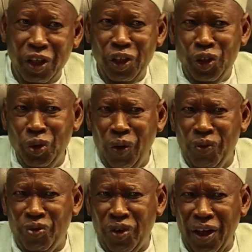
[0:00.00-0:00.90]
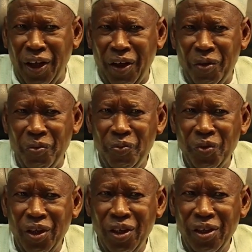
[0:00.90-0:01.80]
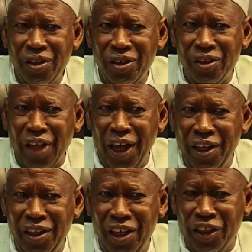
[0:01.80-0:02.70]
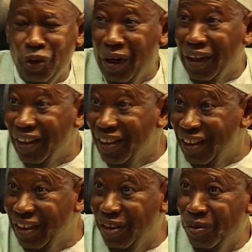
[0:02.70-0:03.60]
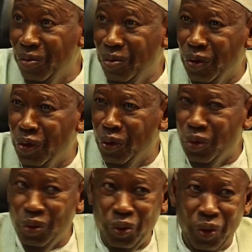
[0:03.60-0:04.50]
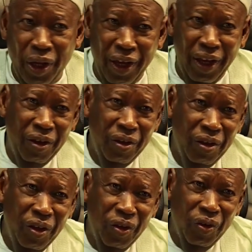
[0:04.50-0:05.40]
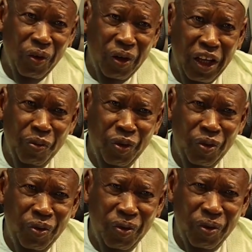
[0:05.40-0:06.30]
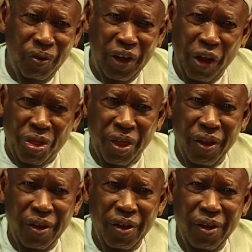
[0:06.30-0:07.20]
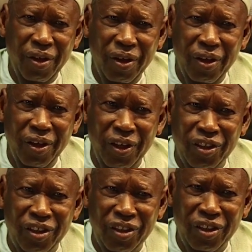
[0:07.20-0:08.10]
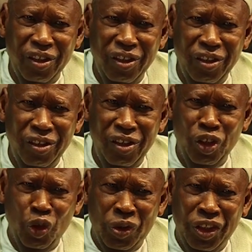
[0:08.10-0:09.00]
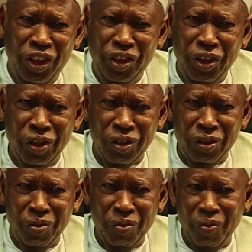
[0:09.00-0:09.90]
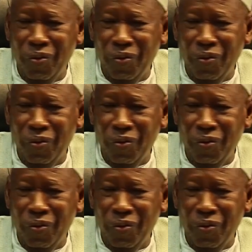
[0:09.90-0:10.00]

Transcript: The issue of signing death warrant for those who are condemned to death is the judicious